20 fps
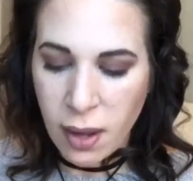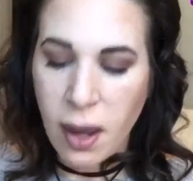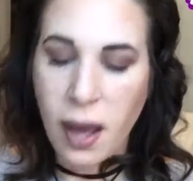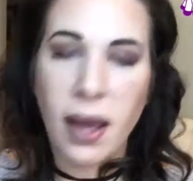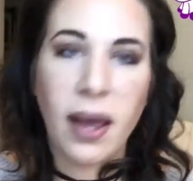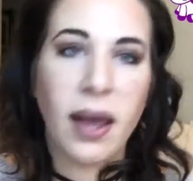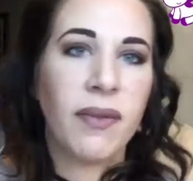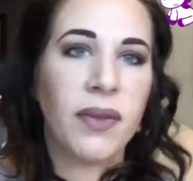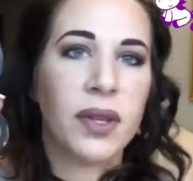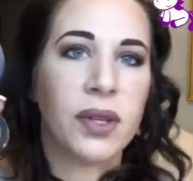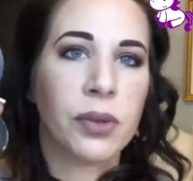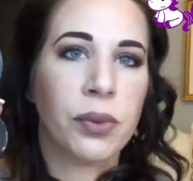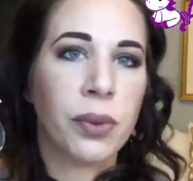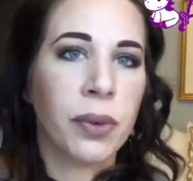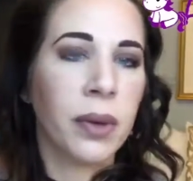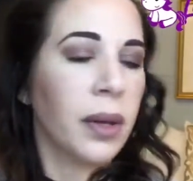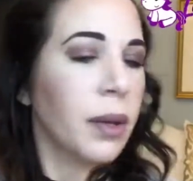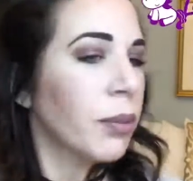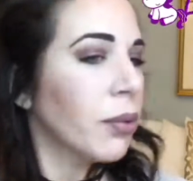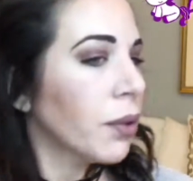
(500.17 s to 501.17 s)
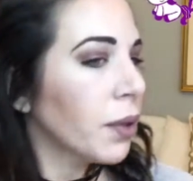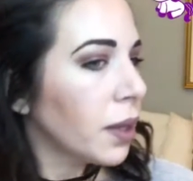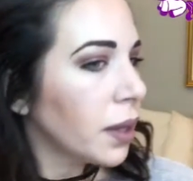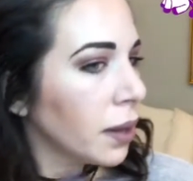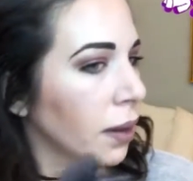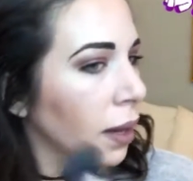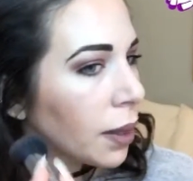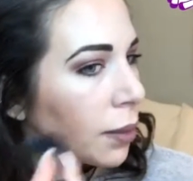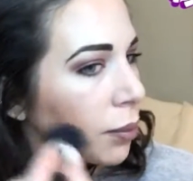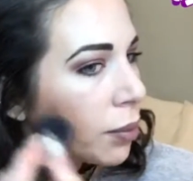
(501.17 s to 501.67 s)
I have this really pretty
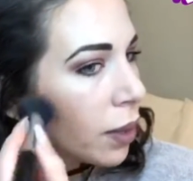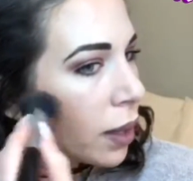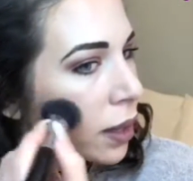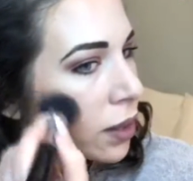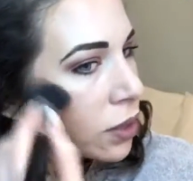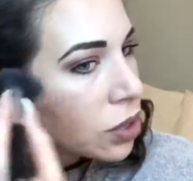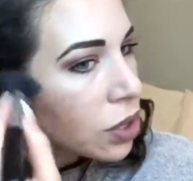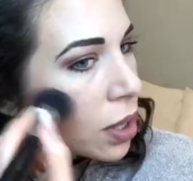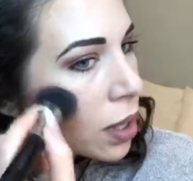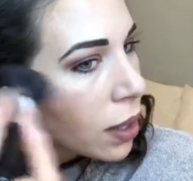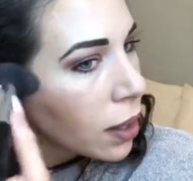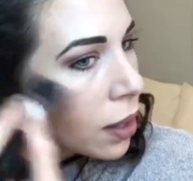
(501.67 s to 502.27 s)
light blush,